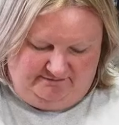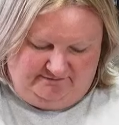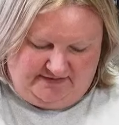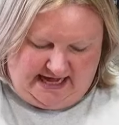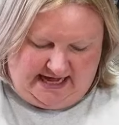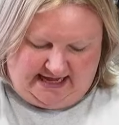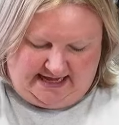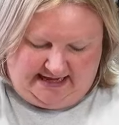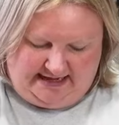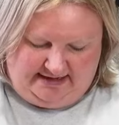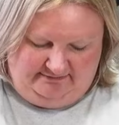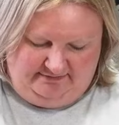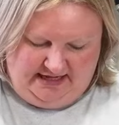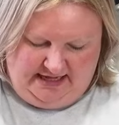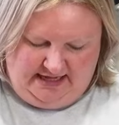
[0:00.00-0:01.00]
five.
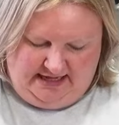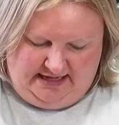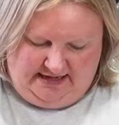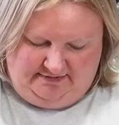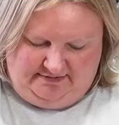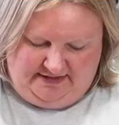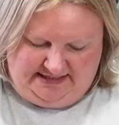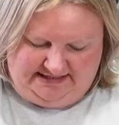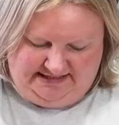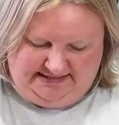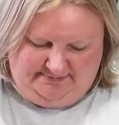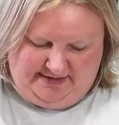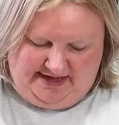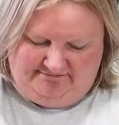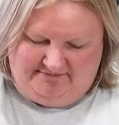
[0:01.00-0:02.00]
And this is
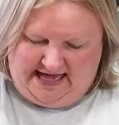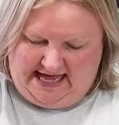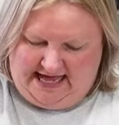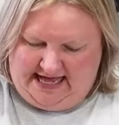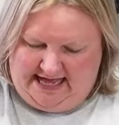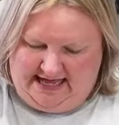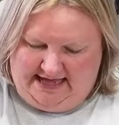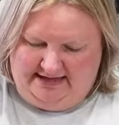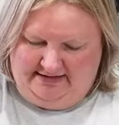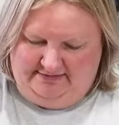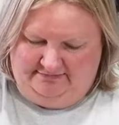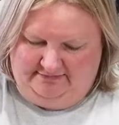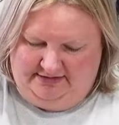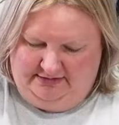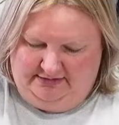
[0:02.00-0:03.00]
my five.
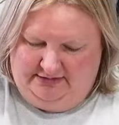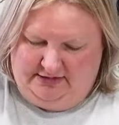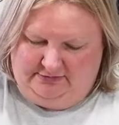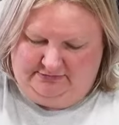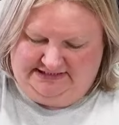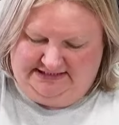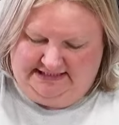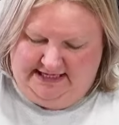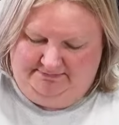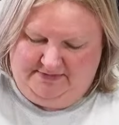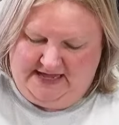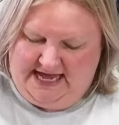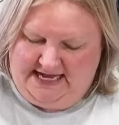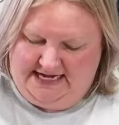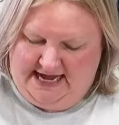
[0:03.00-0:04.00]
Going to slip
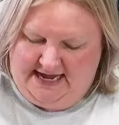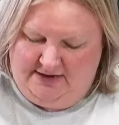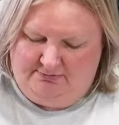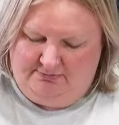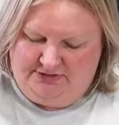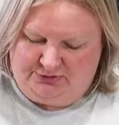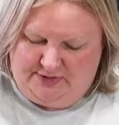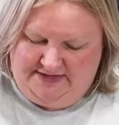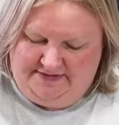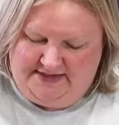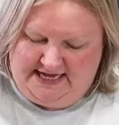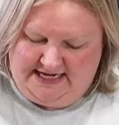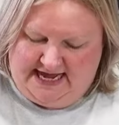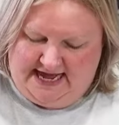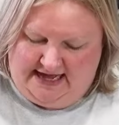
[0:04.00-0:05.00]
that down between
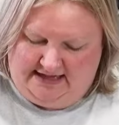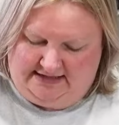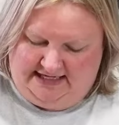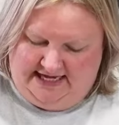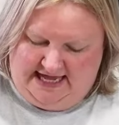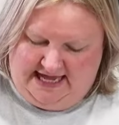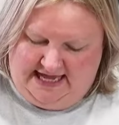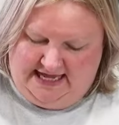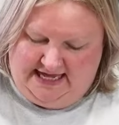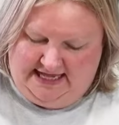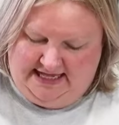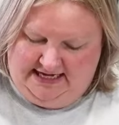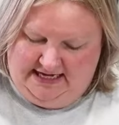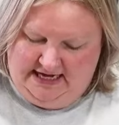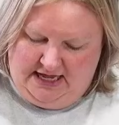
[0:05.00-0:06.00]
that dowel
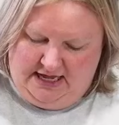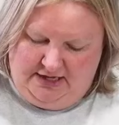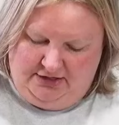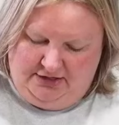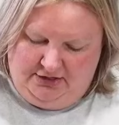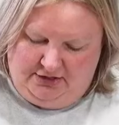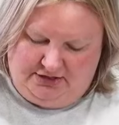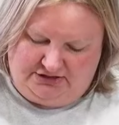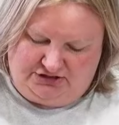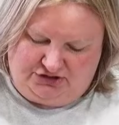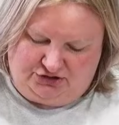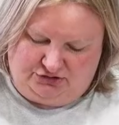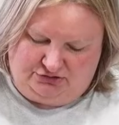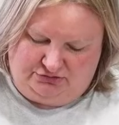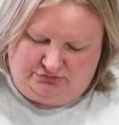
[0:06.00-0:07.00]
again. You're going to
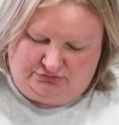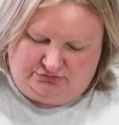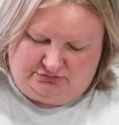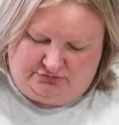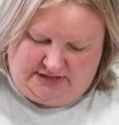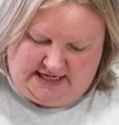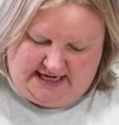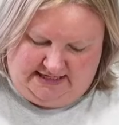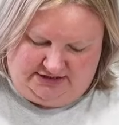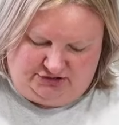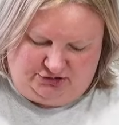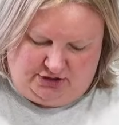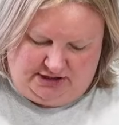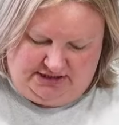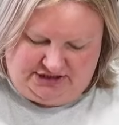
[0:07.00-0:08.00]
kind of
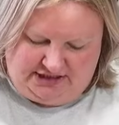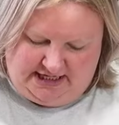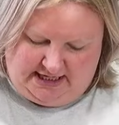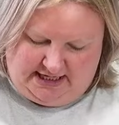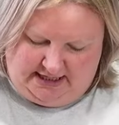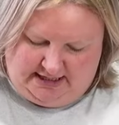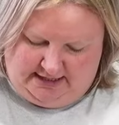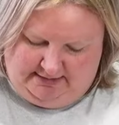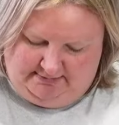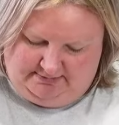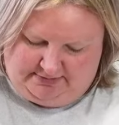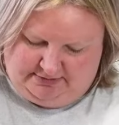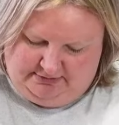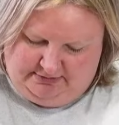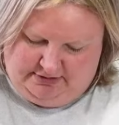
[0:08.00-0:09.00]
scrunch it up.
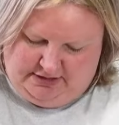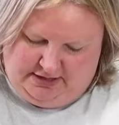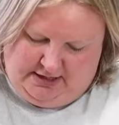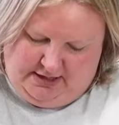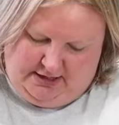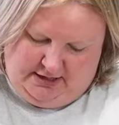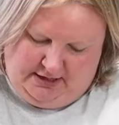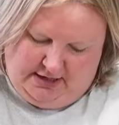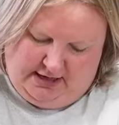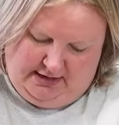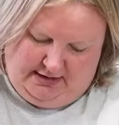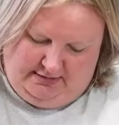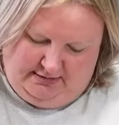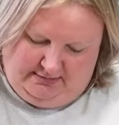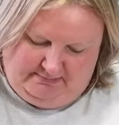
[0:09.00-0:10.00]
You're going
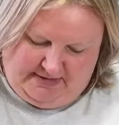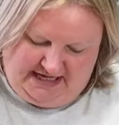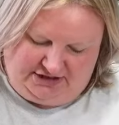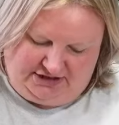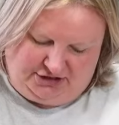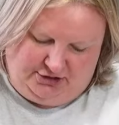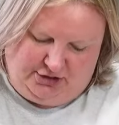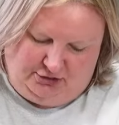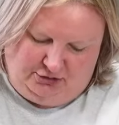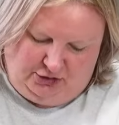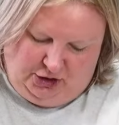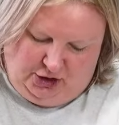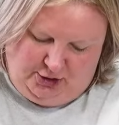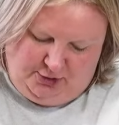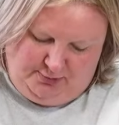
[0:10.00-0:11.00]
to make sure your
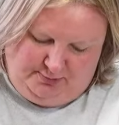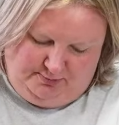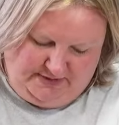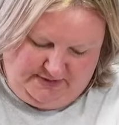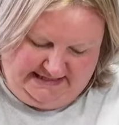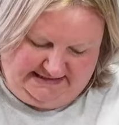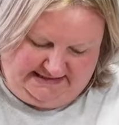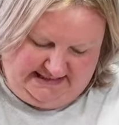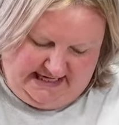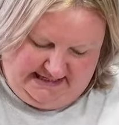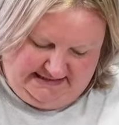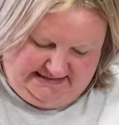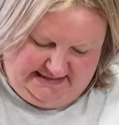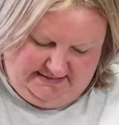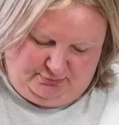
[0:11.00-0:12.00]
loop is
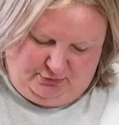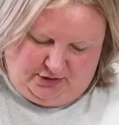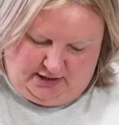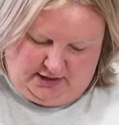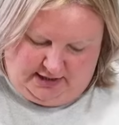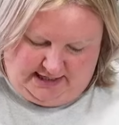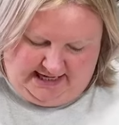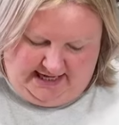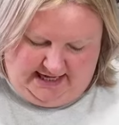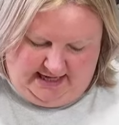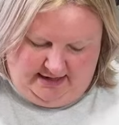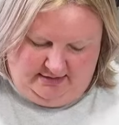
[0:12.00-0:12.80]
nice and pretty.